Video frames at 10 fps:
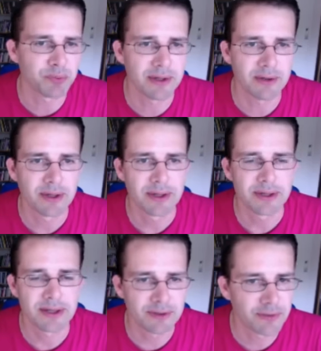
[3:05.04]
be
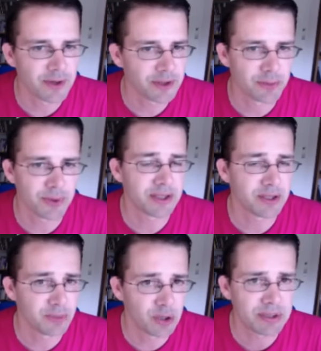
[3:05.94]
that vulnerable at the
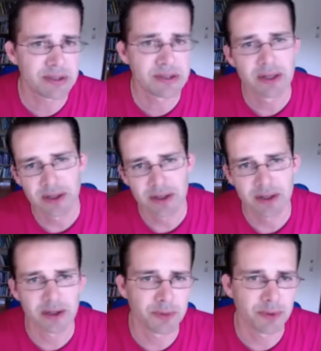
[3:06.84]
moment,
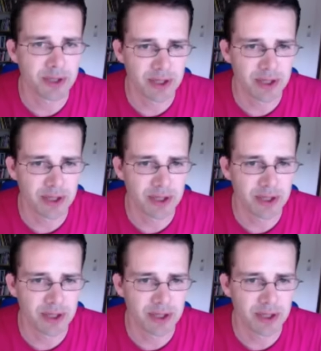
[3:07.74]
uh,